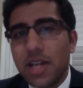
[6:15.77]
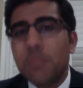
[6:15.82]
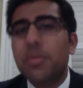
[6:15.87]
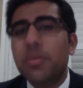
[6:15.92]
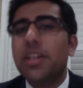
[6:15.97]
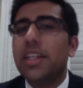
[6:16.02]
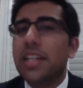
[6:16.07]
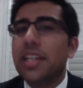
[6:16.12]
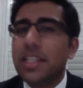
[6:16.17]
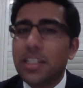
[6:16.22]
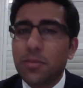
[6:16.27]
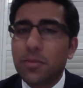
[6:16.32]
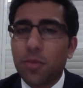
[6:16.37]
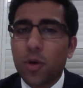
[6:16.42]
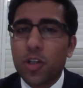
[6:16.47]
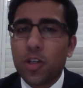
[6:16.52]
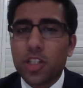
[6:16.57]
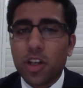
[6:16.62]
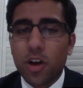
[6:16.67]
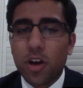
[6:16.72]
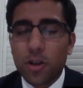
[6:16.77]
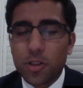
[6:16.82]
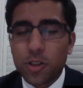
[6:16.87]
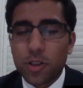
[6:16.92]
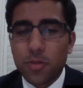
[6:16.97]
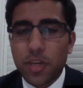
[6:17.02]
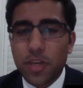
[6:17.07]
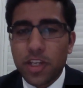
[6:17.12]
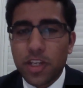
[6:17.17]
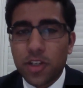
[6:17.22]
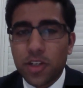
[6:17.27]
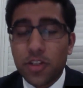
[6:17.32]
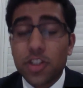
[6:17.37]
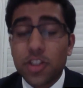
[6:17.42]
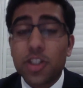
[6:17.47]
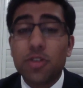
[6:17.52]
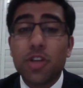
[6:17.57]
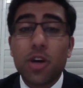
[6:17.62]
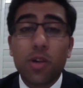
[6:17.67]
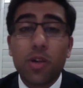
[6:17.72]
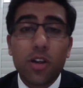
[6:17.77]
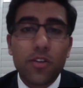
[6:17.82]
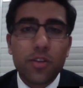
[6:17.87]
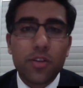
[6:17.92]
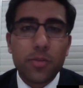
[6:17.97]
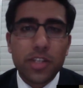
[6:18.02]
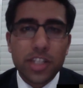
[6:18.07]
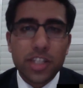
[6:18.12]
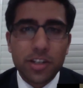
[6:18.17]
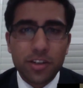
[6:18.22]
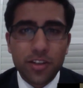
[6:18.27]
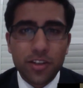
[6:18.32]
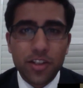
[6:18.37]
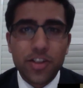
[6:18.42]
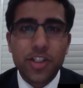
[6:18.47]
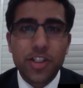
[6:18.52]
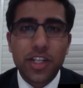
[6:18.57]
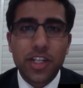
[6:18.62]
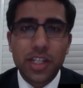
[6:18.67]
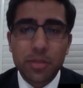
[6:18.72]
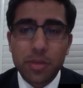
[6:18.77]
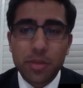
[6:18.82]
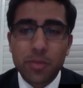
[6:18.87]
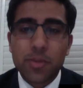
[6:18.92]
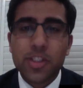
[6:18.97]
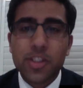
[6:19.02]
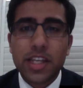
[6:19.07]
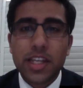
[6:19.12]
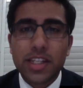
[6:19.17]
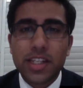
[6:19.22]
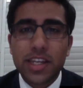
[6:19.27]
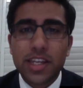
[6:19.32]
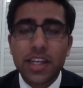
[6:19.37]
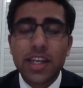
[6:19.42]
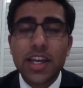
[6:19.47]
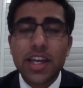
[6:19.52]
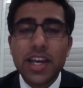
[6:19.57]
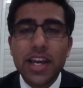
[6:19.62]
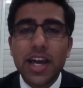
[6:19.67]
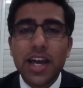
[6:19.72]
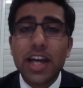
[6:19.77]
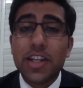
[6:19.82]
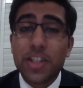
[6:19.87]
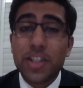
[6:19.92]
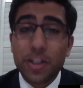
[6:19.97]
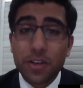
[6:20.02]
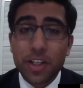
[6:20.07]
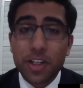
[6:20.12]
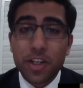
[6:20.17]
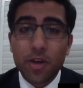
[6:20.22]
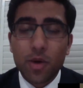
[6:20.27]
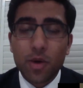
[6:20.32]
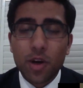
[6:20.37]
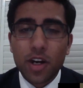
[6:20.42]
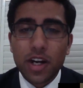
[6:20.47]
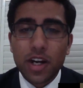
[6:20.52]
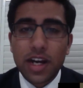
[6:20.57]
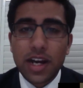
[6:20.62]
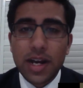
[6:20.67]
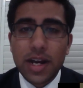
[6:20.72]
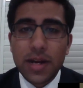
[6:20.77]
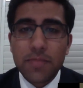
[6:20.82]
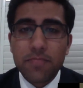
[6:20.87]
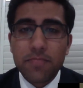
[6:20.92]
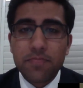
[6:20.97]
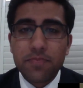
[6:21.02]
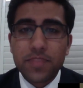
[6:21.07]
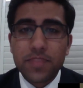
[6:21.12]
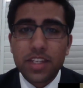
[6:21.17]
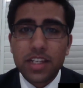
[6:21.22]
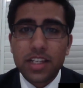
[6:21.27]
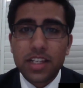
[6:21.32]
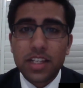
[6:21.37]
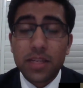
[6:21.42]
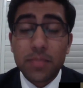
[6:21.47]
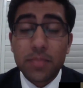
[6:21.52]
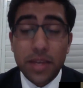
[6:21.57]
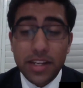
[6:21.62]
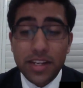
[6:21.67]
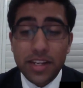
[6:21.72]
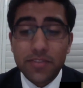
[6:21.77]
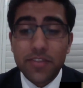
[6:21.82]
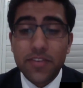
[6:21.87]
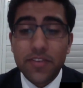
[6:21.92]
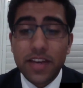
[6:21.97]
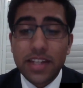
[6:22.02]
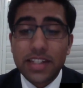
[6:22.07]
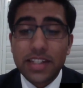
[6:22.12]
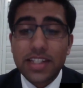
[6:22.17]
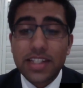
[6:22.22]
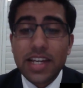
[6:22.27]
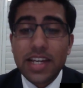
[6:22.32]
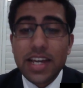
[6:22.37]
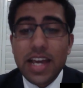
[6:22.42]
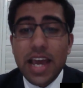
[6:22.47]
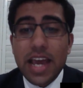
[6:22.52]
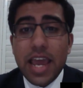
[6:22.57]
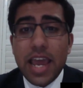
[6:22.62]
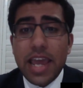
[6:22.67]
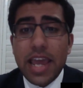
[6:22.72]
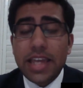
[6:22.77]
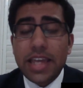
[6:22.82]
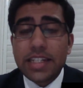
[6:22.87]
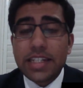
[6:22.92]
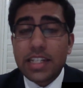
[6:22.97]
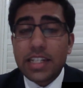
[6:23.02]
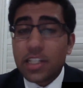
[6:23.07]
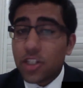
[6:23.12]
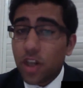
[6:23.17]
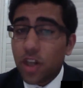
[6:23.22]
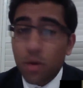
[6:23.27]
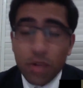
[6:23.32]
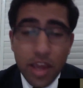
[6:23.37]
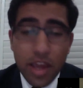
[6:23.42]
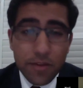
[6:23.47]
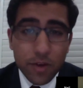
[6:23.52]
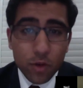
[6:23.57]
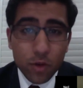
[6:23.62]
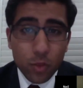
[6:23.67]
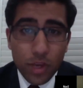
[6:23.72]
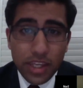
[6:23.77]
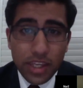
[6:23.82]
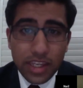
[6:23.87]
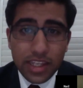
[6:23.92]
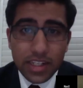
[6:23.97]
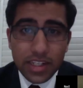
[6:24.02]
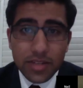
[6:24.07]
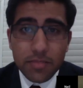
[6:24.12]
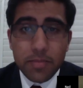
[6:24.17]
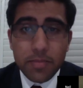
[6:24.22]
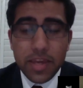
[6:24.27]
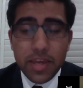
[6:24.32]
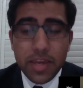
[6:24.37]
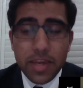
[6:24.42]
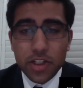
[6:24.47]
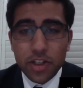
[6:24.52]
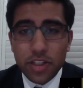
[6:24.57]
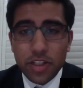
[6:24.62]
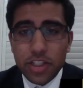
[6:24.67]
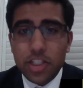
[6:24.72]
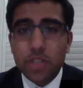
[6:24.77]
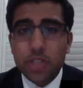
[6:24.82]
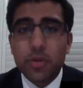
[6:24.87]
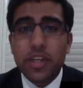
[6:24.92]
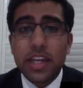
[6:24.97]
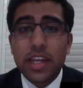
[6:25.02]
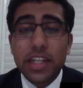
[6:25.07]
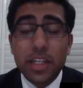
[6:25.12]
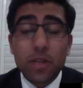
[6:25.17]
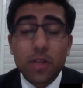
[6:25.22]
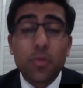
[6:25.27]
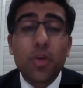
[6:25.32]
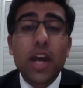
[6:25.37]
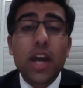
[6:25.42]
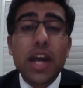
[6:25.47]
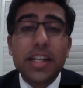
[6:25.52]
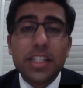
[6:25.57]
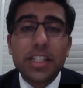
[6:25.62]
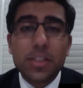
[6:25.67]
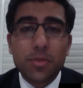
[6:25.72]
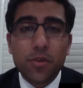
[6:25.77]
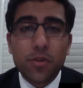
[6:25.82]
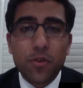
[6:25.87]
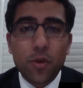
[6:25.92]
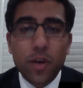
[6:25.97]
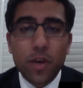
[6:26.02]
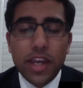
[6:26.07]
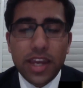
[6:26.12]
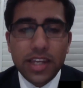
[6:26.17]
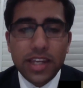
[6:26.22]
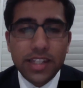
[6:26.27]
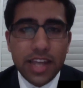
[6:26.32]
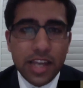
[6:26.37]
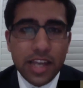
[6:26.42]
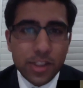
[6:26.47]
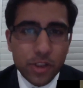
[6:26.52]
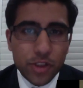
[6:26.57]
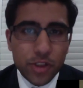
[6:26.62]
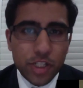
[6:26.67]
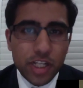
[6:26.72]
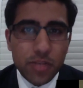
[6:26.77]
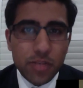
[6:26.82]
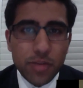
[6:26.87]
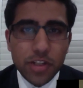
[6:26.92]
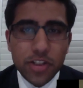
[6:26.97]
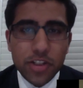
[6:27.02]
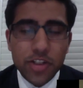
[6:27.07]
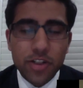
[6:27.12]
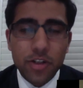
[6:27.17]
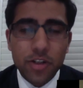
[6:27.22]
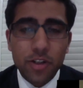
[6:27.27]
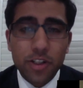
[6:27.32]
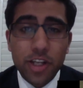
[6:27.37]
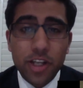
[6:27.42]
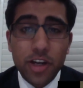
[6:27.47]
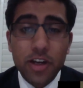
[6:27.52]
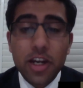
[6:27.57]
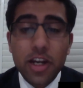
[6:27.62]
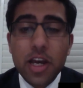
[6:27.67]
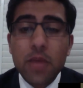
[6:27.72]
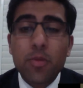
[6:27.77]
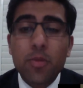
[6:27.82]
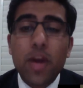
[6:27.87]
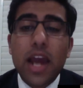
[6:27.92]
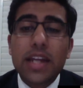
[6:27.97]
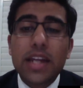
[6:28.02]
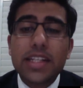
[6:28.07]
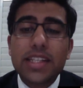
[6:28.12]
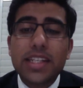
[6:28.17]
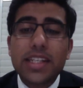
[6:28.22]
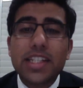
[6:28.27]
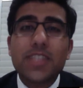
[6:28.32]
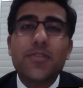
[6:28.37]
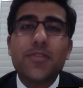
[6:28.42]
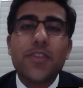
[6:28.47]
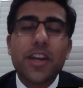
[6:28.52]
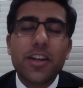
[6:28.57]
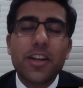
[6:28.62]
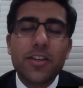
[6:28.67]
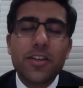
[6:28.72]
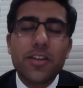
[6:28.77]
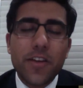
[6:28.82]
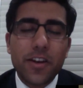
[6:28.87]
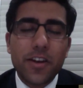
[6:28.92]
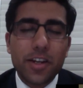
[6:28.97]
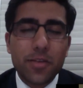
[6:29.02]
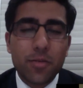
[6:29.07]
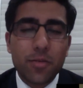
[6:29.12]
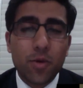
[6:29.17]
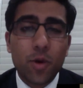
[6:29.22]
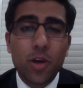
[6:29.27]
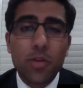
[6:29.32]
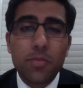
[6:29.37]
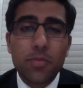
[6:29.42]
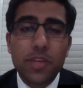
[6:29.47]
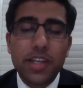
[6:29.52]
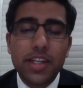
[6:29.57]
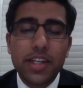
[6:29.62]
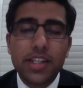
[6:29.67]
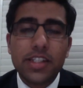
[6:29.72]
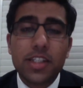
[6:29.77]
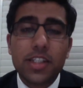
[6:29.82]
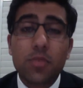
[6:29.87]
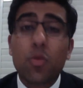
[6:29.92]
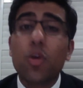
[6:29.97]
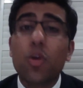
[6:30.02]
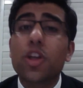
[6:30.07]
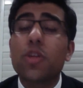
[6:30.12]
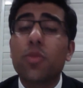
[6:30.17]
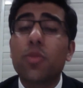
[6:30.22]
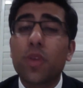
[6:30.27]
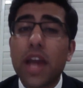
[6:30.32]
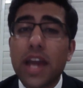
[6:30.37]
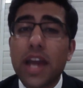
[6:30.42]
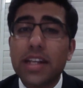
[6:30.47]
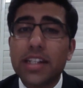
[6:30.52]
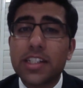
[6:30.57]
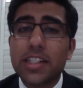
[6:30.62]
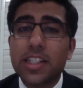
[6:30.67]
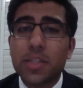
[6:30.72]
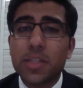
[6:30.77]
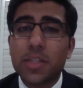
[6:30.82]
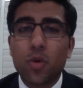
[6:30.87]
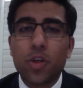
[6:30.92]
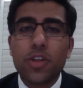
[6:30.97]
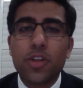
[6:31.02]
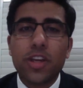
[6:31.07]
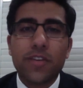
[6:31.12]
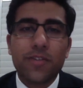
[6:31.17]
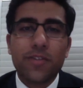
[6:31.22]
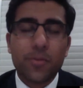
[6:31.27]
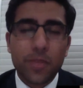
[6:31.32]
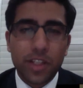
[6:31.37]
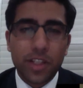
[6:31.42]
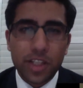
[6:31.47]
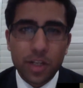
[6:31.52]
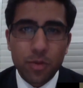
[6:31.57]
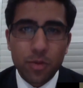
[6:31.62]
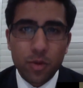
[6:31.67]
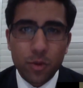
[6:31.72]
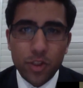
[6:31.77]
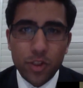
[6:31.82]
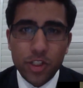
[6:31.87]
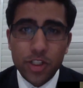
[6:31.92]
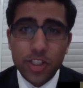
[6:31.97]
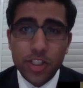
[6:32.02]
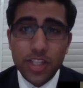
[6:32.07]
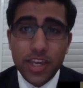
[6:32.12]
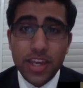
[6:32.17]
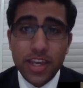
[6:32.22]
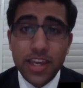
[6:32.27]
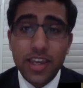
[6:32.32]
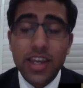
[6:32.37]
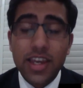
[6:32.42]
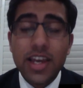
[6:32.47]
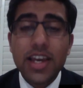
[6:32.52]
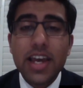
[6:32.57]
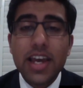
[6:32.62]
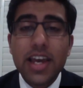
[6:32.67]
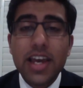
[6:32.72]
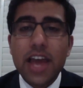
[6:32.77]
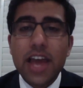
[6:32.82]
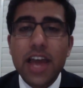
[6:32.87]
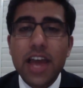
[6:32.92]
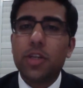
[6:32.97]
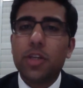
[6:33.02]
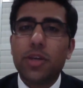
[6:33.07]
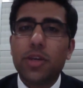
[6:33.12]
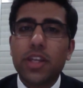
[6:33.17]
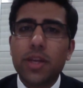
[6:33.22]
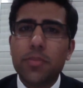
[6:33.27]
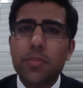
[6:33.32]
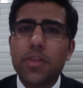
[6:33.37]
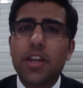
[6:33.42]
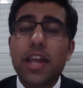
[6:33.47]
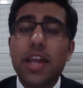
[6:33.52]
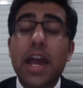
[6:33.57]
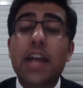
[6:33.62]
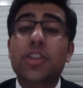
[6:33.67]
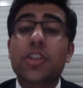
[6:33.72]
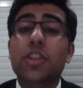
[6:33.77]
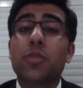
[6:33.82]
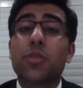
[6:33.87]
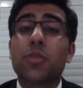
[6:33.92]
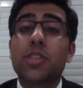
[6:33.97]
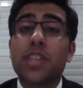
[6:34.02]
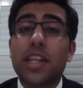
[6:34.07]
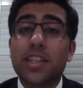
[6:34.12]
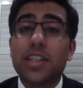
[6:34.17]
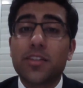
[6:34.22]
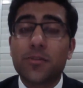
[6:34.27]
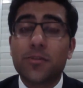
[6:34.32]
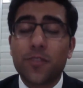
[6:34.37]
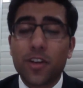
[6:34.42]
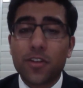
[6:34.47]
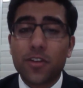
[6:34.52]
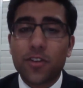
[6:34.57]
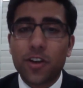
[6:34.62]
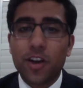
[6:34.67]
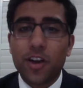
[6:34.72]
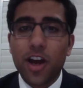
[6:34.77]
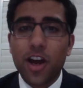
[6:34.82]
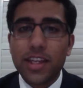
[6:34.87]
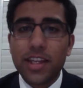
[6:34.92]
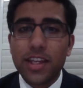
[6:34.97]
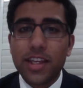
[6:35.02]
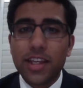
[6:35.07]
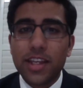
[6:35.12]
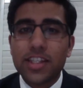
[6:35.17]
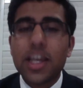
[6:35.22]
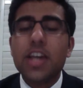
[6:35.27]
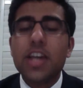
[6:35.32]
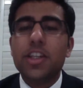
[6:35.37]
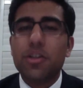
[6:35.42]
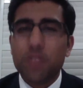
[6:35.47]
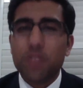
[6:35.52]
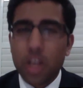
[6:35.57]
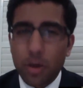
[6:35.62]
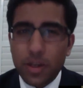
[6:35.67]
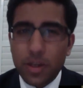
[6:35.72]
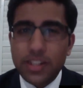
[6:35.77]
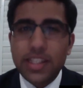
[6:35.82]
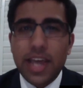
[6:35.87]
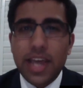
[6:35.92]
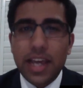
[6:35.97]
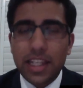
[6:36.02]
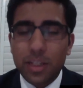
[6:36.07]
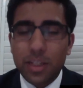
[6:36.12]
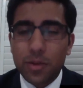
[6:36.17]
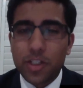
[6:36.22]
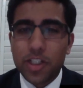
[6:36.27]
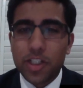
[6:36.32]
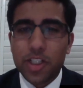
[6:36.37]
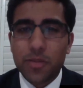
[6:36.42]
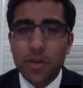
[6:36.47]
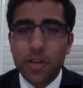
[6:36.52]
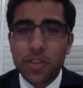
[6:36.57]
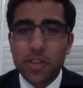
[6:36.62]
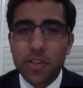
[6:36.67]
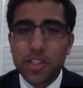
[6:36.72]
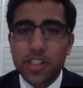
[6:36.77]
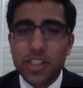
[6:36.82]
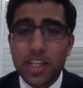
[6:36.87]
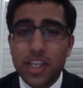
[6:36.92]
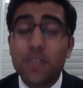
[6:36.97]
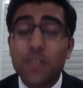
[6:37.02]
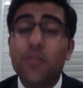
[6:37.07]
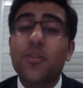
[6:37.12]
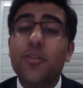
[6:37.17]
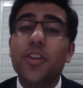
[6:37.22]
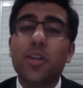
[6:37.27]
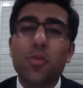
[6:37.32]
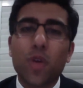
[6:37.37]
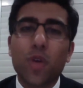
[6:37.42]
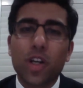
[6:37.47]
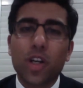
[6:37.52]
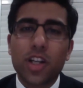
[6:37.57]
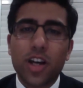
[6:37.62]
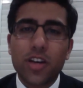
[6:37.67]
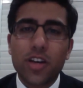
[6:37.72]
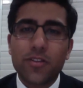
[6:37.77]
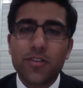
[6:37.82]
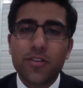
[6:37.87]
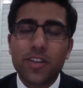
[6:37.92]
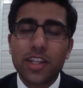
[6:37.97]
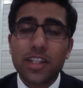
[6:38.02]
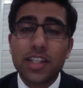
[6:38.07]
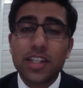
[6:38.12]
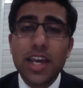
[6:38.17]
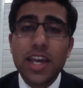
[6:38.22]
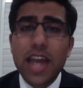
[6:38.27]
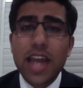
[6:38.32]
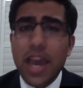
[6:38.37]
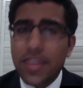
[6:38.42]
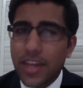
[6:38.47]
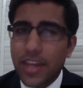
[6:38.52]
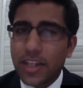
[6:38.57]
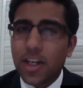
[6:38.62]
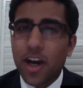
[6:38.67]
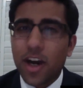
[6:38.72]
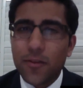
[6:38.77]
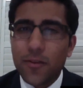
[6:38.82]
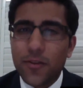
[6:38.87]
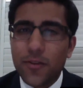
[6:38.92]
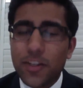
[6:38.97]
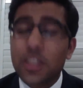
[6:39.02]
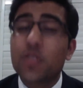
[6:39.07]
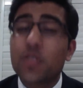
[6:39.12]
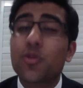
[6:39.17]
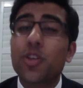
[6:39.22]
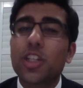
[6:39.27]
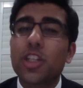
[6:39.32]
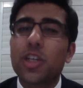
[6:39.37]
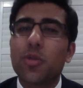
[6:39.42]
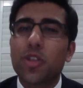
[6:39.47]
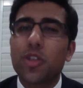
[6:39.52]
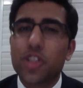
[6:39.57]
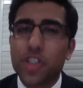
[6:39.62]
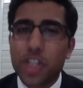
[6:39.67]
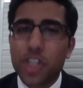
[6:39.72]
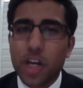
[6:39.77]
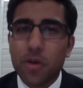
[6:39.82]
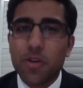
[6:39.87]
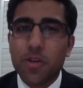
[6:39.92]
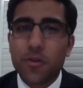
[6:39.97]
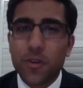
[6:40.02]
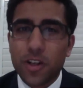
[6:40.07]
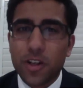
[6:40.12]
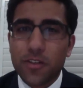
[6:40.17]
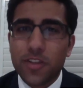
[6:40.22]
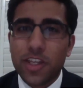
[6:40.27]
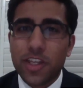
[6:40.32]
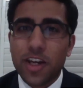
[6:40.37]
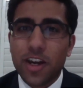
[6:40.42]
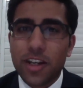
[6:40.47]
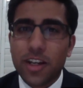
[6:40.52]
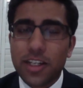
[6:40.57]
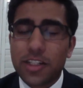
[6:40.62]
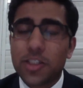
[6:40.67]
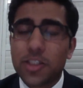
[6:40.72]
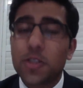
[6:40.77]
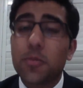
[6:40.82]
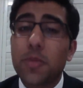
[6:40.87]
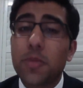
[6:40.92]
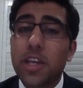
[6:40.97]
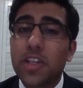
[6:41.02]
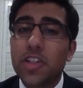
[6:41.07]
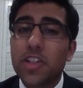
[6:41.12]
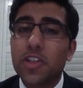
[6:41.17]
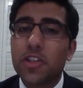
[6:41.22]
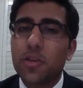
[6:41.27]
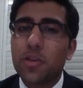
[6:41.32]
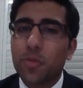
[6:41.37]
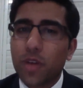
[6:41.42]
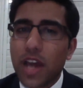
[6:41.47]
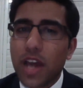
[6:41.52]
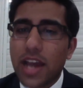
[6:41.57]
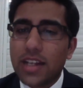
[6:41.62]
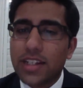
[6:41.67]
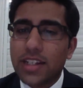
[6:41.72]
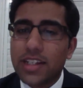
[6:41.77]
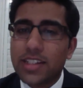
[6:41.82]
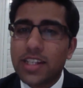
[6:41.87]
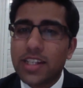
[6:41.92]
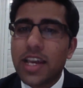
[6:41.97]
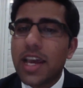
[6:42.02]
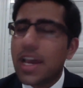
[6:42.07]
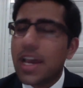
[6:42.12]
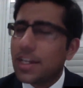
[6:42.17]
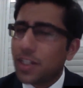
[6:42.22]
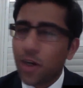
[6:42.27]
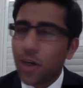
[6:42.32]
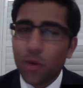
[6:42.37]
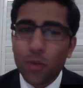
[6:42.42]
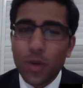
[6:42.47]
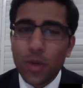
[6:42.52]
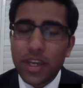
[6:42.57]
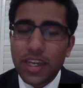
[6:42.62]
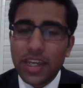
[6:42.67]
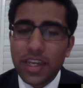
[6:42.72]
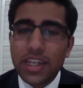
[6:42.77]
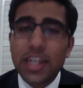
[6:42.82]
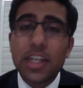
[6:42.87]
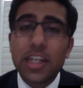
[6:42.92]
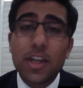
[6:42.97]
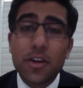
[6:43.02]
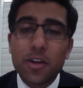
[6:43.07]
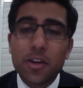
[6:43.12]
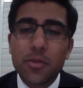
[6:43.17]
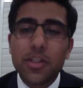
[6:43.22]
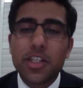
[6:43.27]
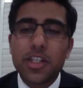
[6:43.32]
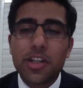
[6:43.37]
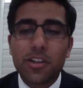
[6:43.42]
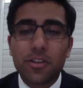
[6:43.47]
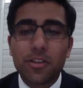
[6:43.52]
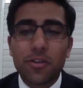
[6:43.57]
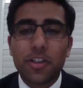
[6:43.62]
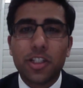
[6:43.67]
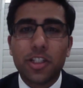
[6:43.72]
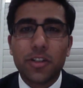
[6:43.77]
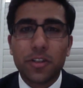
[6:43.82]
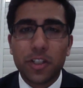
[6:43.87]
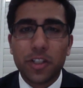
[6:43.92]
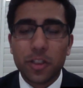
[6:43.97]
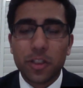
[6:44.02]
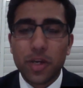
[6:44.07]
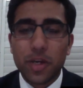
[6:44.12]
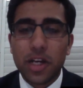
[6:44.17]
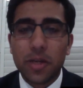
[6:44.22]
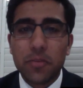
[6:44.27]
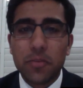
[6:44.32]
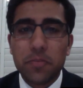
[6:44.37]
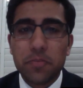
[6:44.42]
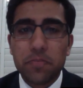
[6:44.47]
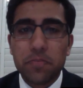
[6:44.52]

but it is important to also make sure that you know all the material that you're going to be presenting during your competitive event. And don't ever wing it. Make sure that you, again, practice beforehand. As Archita mentioned earlier, practicing is very, very important because the more you practice, the more you get familiar with what you're saying. And then when you get up there to actually present in front of your audience, you know exactly what you're supposed to say. You feel more confident, and that confidence really will show in front of the audience. So make sure you practice, don't wing it, and know your material really, really well.